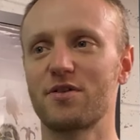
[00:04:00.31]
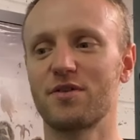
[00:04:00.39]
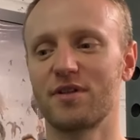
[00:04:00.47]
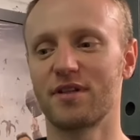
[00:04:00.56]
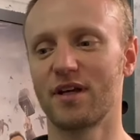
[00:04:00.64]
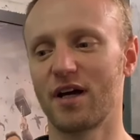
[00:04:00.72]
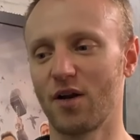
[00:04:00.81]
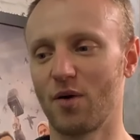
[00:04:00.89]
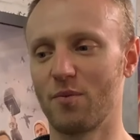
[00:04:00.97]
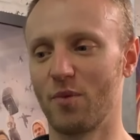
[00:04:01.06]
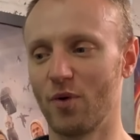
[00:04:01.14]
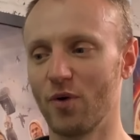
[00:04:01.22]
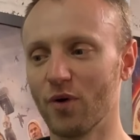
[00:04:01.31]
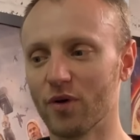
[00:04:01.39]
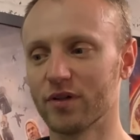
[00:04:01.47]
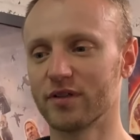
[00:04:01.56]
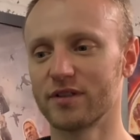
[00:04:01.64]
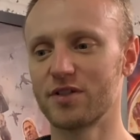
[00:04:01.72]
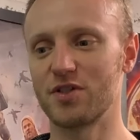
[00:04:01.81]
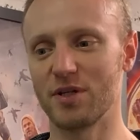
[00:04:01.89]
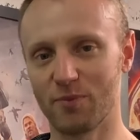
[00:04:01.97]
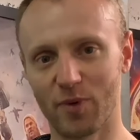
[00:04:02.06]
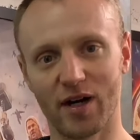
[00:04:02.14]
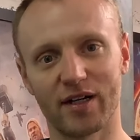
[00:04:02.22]
doing a lot more
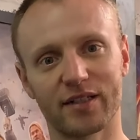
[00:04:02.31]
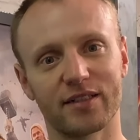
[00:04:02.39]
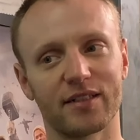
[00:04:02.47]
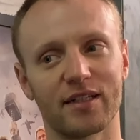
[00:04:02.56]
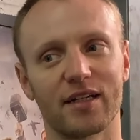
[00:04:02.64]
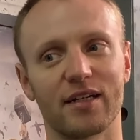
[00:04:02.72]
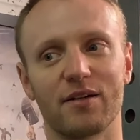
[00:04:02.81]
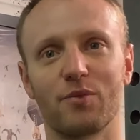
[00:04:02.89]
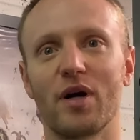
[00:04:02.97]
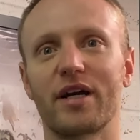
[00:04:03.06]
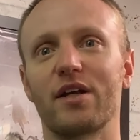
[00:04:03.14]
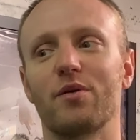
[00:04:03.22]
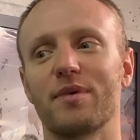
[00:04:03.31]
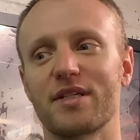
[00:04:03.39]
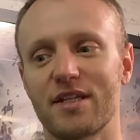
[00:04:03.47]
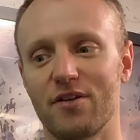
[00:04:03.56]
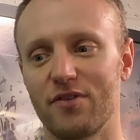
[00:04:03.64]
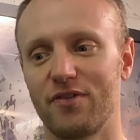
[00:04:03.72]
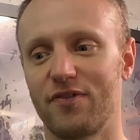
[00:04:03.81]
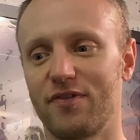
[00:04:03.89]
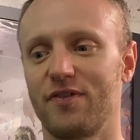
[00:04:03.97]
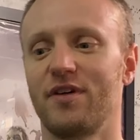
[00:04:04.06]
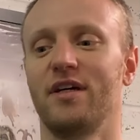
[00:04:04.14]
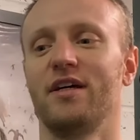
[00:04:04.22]
gym work, uh, working on myself,
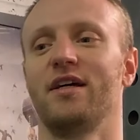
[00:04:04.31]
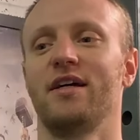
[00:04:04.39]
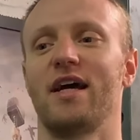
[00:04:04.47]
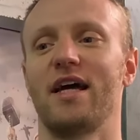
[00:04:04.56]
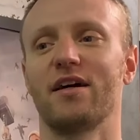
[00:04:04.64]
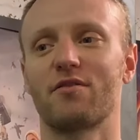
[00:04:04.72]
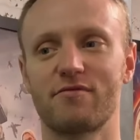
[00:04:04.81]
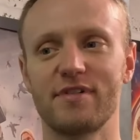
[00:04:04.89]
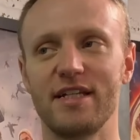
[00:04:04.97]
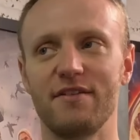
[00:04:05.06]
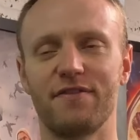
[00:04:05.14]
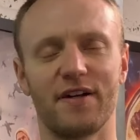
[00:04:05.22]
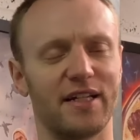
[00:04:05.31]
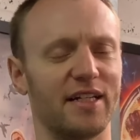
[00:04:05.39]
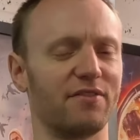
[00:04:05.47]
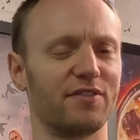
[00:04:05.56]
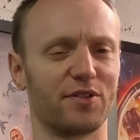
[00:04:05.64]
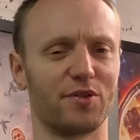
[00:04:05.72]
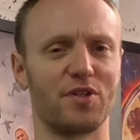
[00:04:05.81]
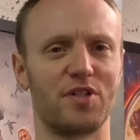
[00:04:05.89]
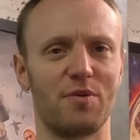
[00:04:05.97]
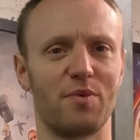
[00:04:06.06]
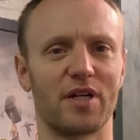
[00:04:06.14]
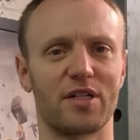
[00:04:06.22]
and I really fell in love with all the
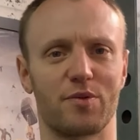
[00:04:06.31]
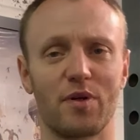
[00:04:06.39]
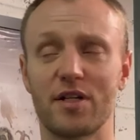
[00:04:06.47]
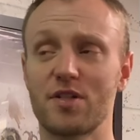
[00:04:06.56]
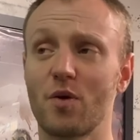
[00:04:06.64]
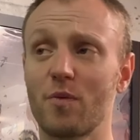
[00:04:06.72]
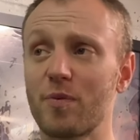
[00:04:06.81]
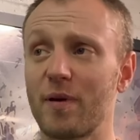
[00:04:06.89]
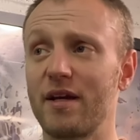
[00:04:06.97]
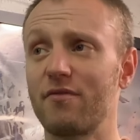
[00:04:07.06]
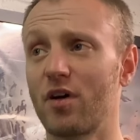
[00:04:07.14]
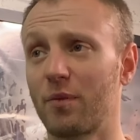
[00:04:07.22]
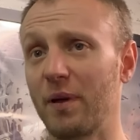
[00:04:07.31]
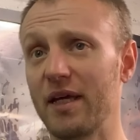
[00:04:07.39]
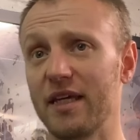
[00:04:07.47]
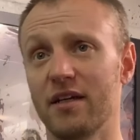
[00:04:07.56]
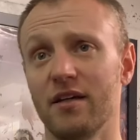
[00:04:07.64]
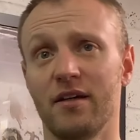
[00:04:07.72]
gym work as well. I stopped playing rugby.